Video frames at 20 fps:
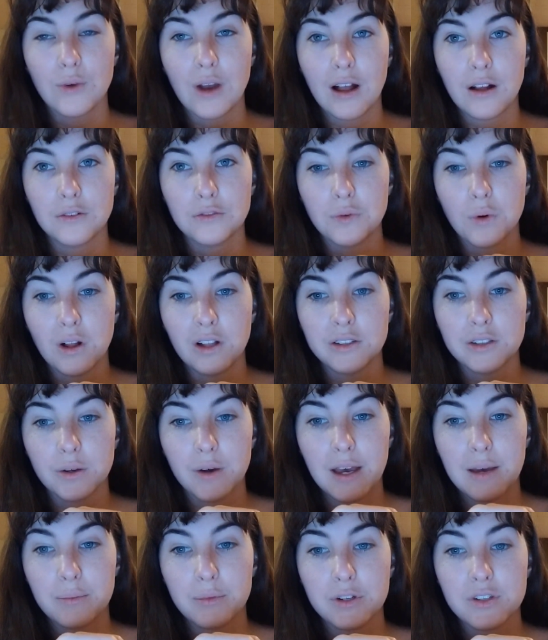Ralph Waldo
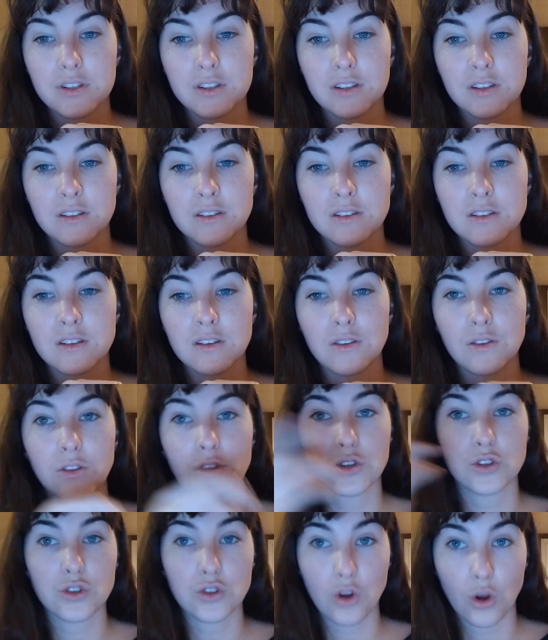Emerson's
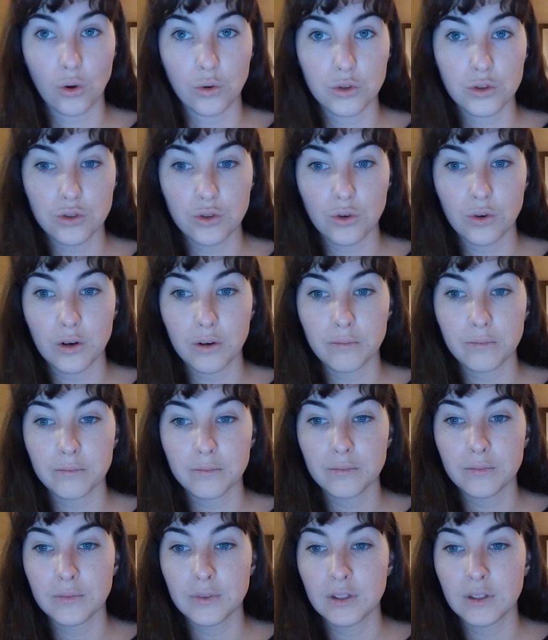The Snowstorm.